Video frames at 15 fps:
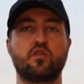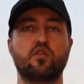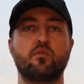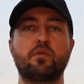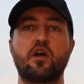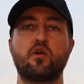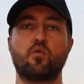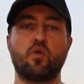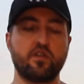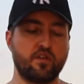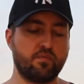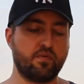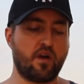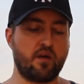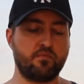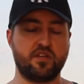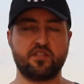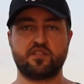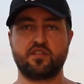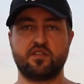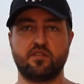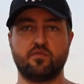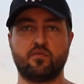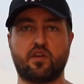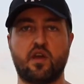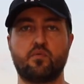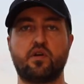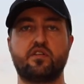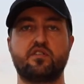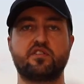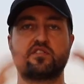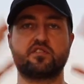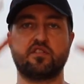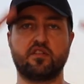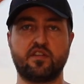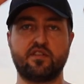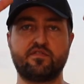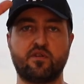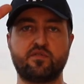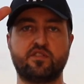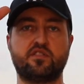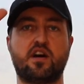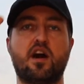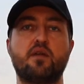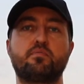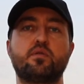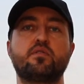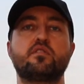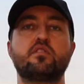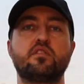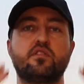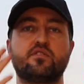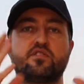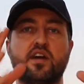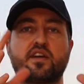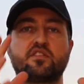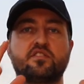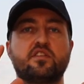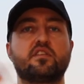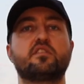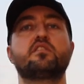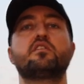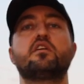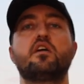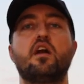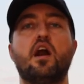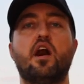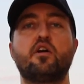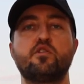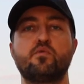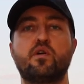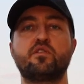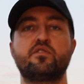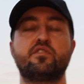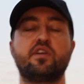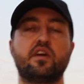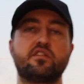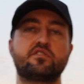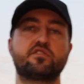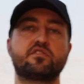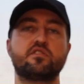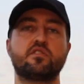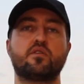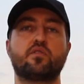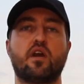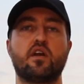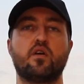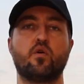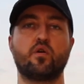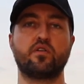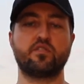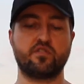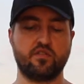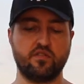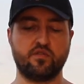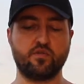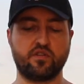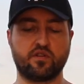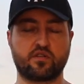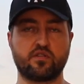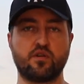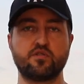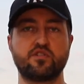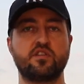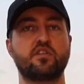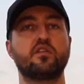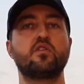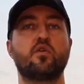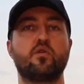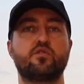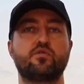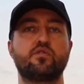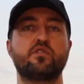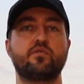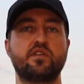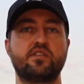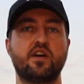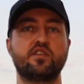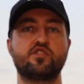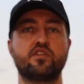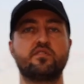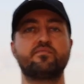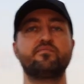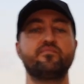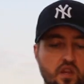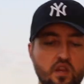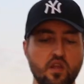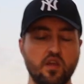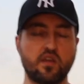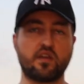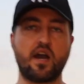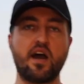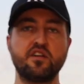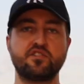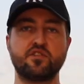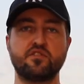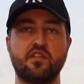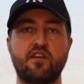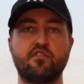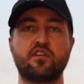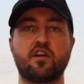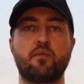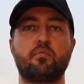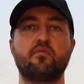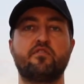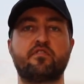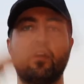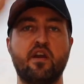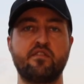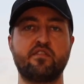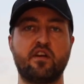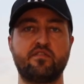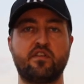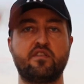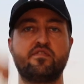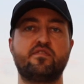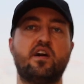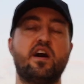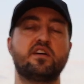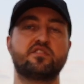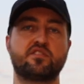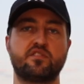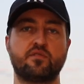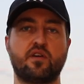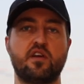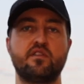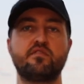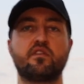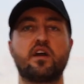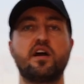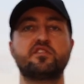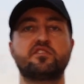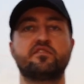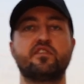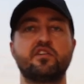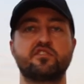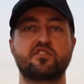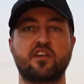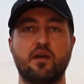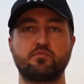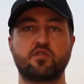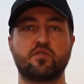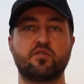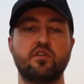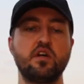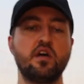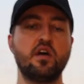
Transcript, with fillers: no matter what your problem is, okay, whether it's the lead flow at the top, your texting, how you run your dates, okay, or doing your closing or doing the retention, guys are leveling up very, very, very fast. Okay, even guys that are very skeptical,